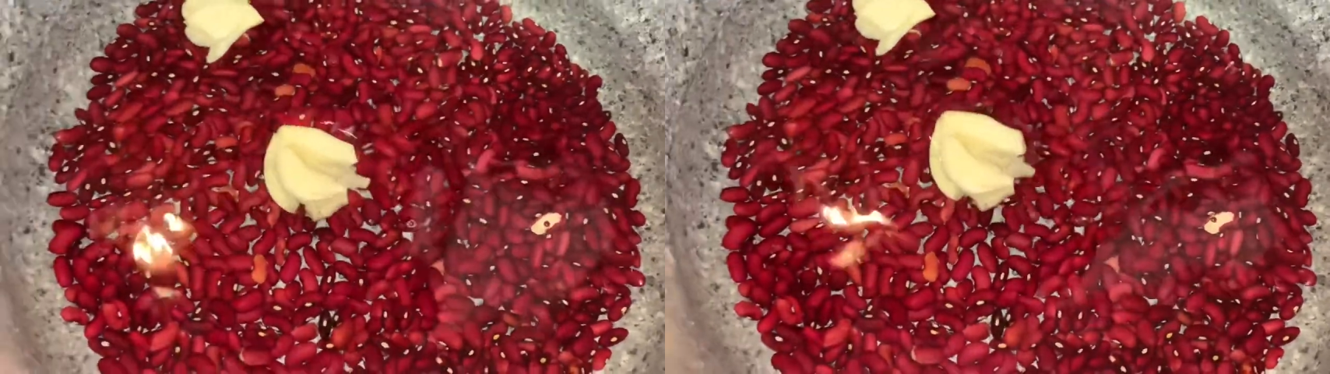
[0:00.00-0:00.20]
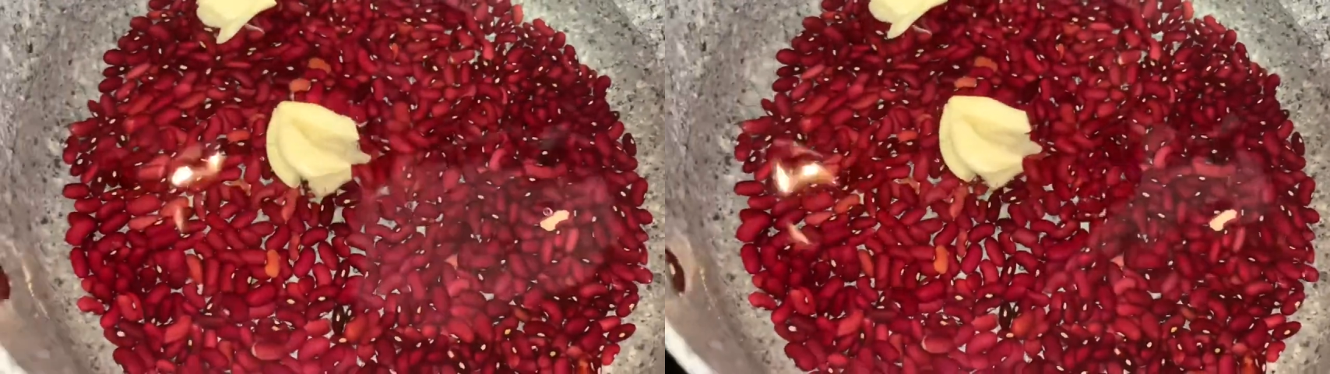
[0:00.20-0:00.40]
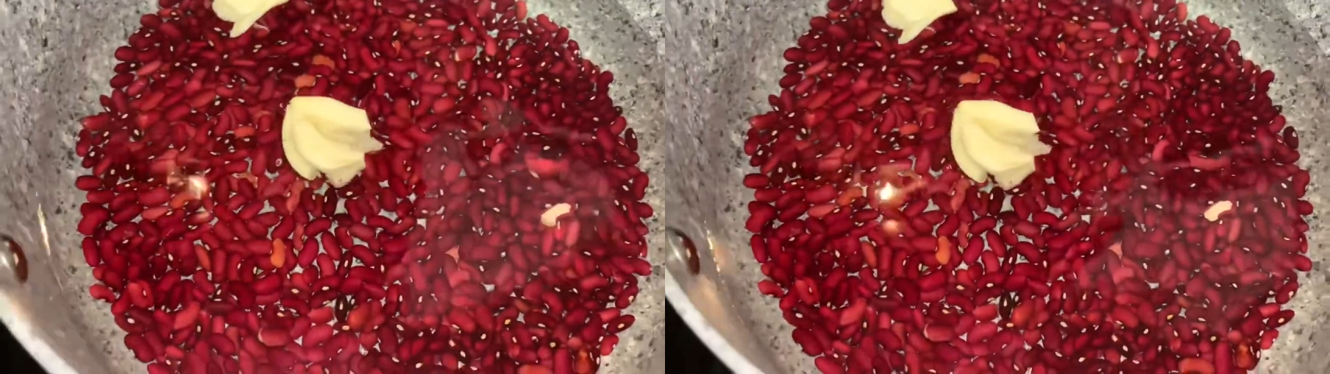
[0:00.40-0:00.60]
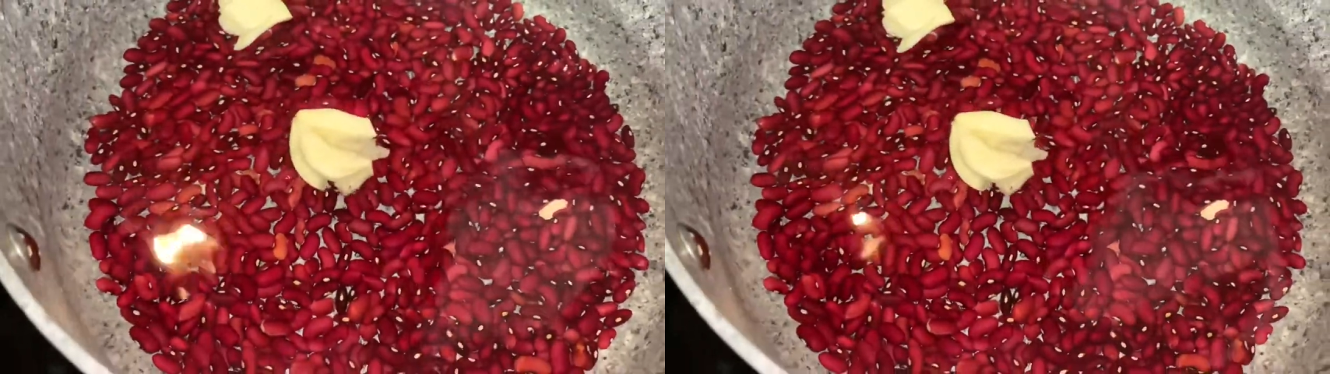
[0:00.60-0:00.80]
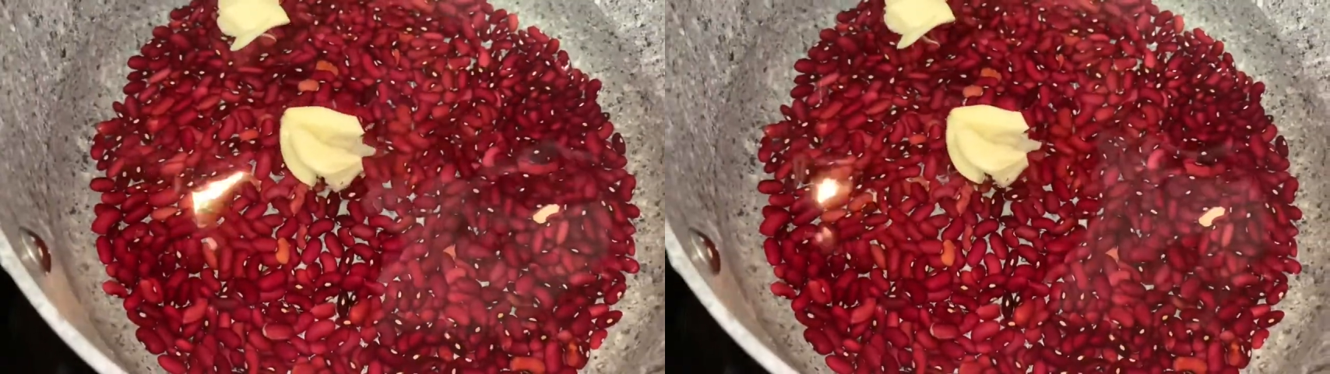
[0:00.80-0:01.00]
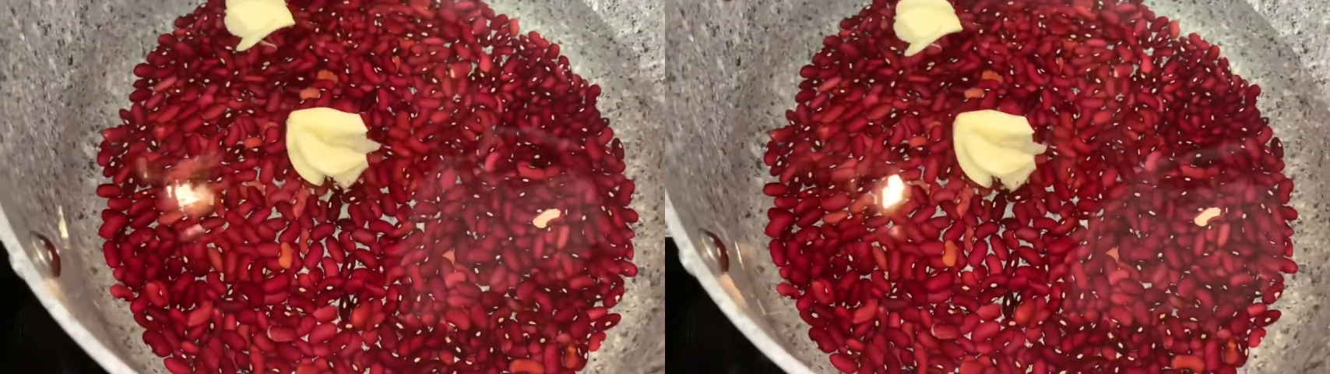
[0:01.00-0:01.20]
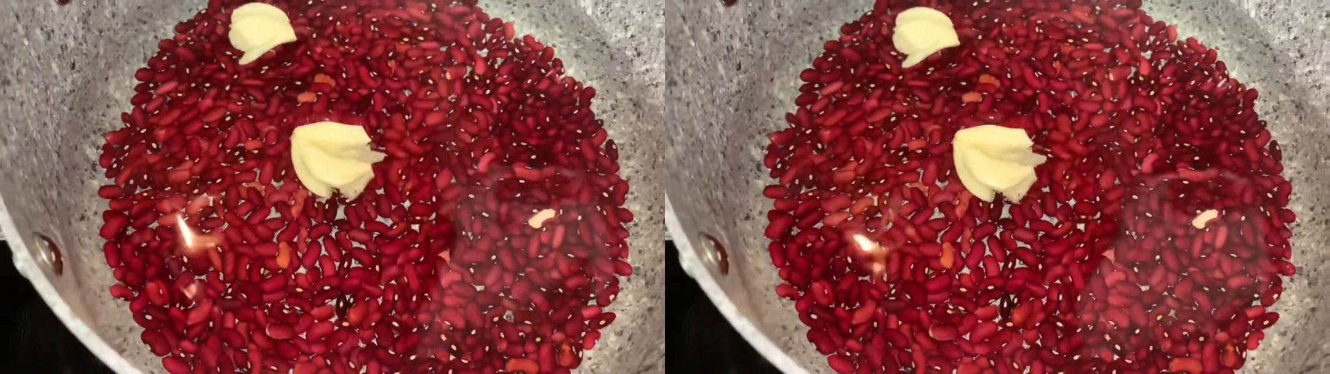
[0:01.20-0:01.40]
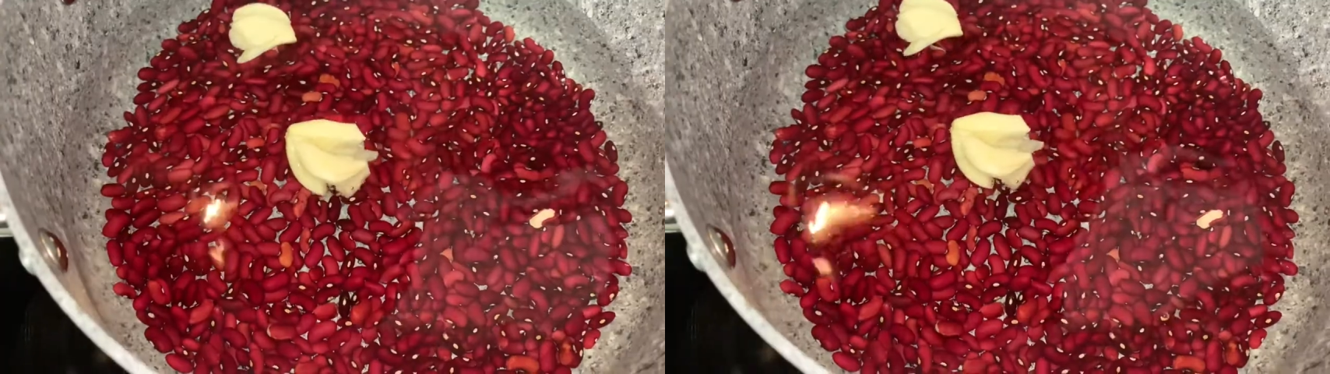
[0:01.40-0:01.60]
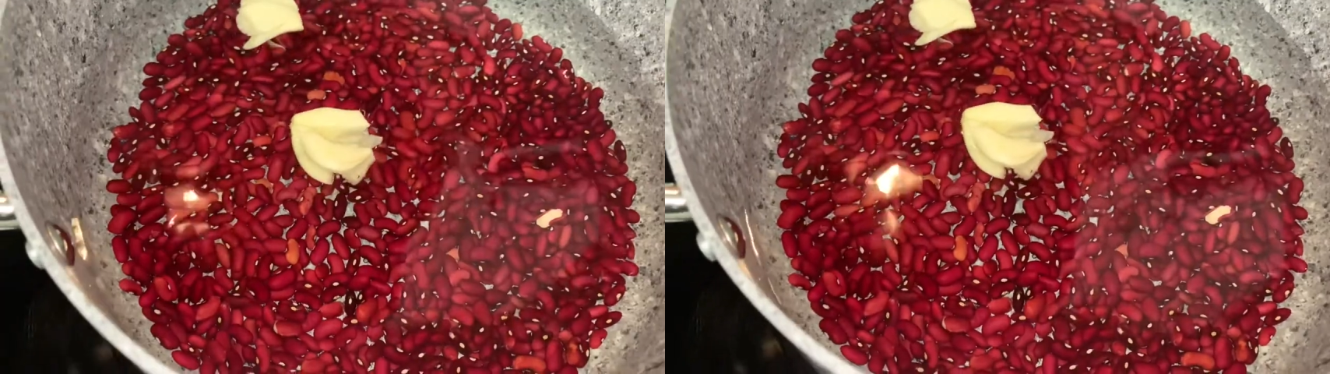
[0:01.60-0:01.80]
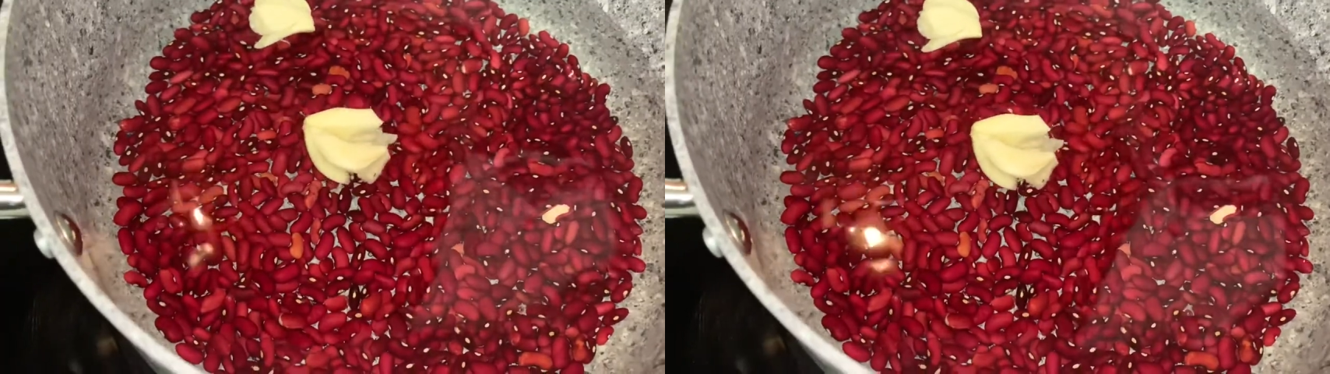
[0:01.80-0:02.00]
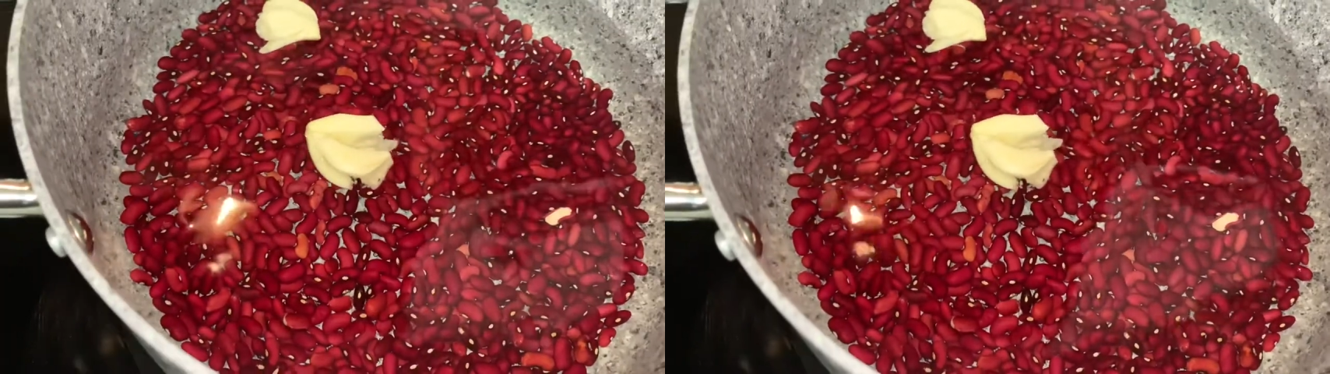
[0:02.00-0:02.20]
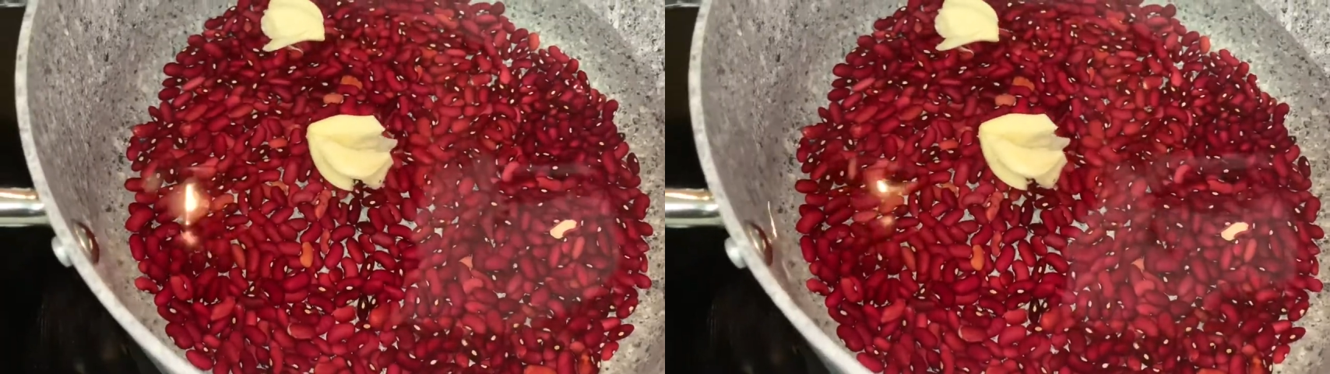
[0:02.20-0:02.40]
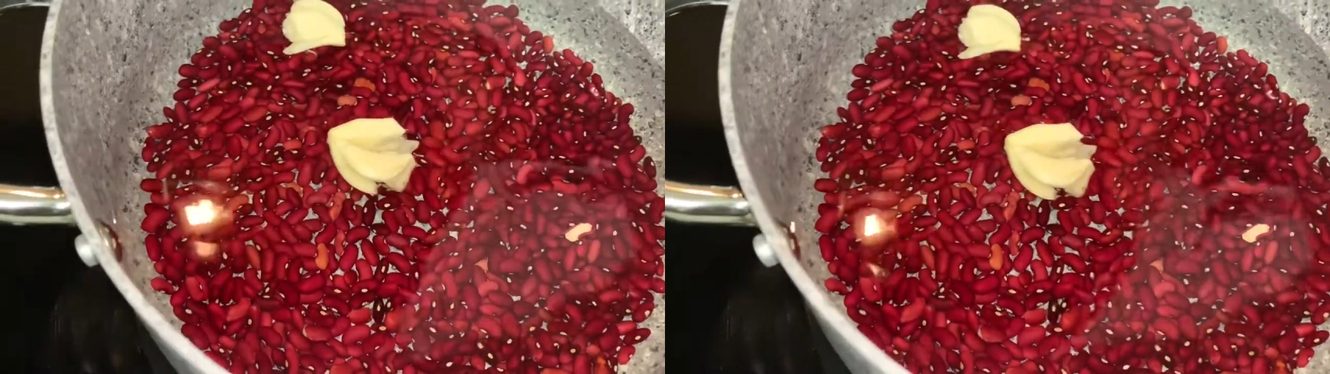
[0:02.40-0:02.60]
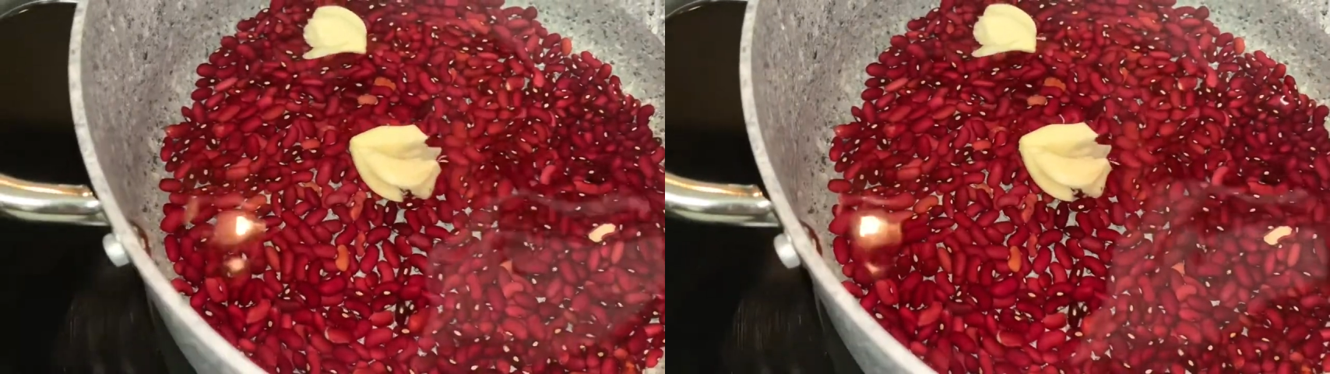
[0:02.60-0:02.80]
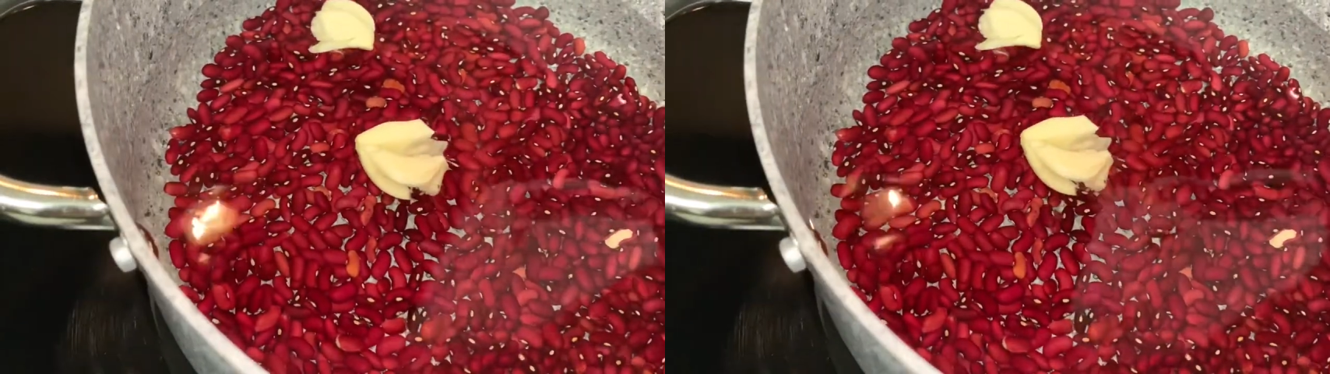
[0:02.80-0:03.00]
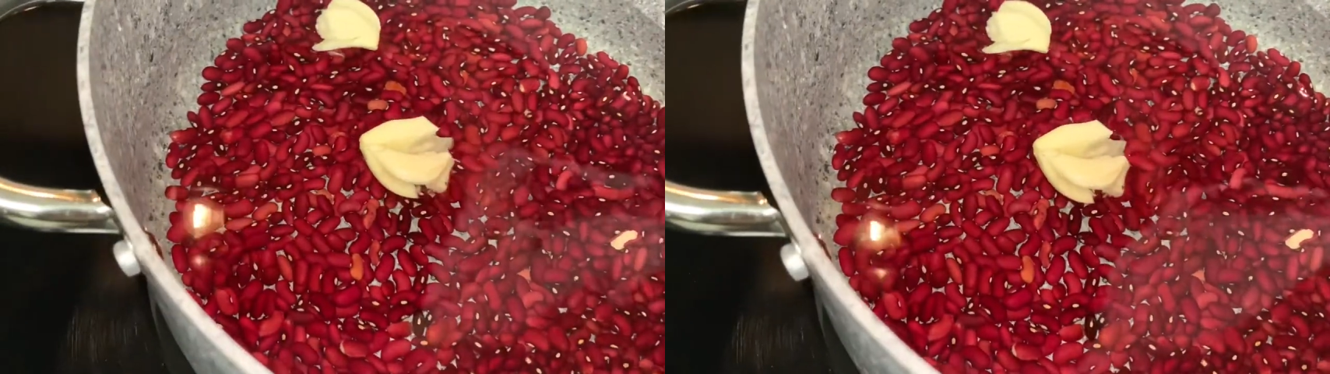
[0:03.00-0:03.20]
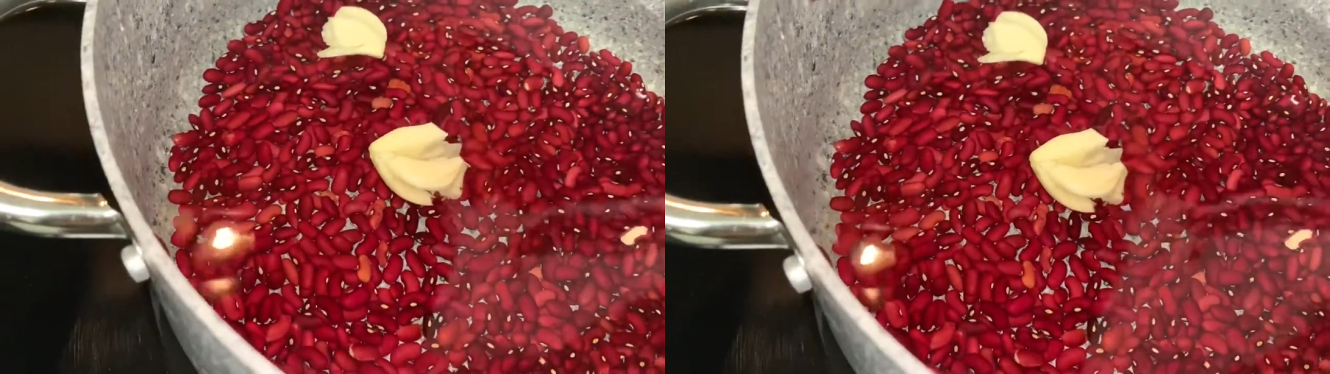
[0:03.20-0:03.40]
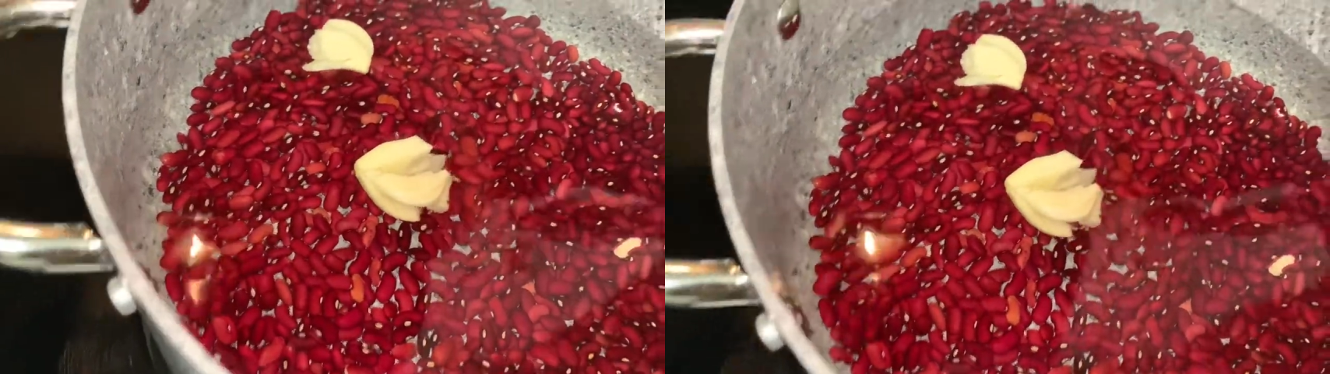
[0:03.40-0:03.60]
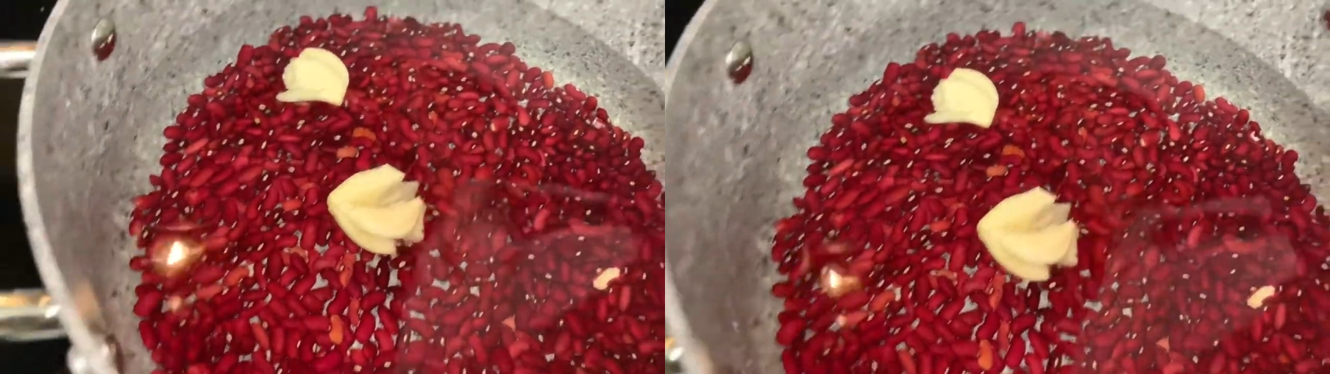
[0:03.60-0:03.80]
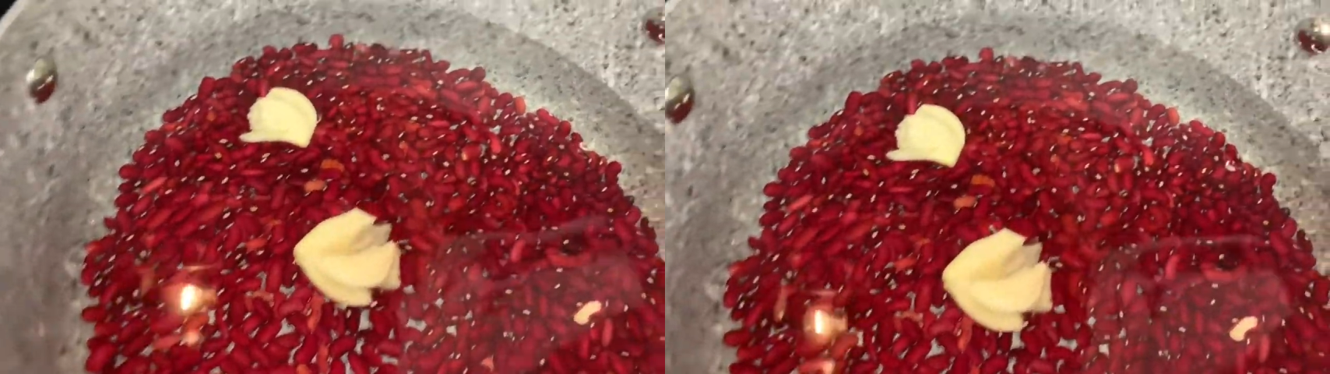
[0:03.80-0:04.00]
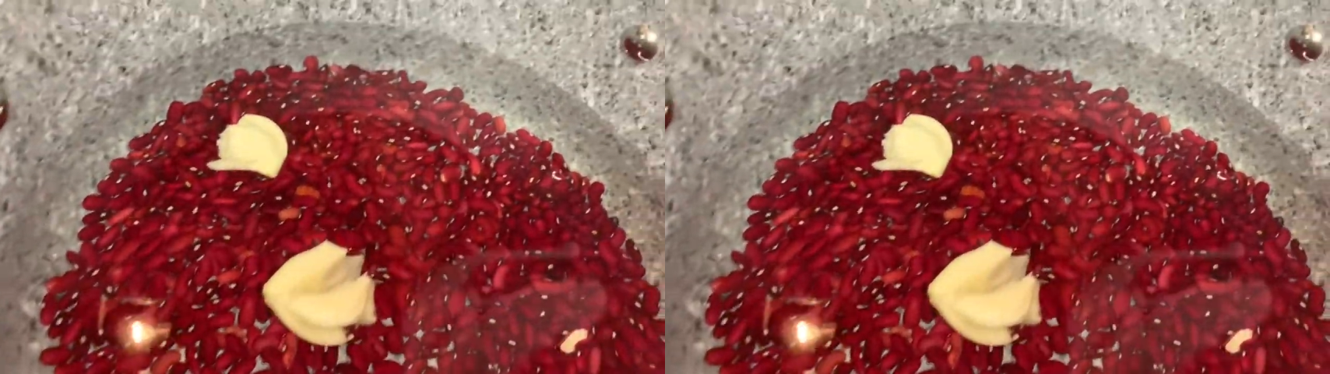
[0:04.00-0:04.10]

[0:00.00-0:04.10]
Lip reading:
[unreadable: no face in view]